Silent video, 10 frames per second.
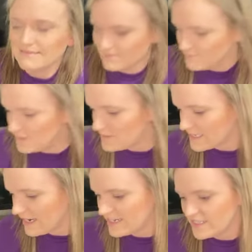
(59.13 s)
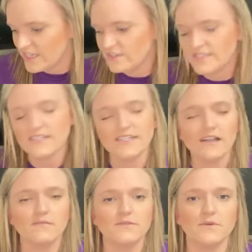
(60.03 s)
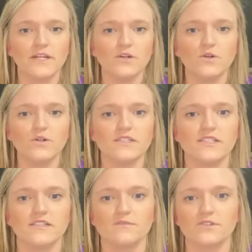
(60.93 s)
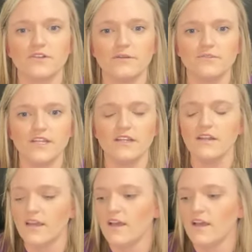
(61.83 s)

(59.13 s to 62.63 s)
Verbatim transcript: I'm so excited. So Scentsy Club is pretty cool. It's a subscription.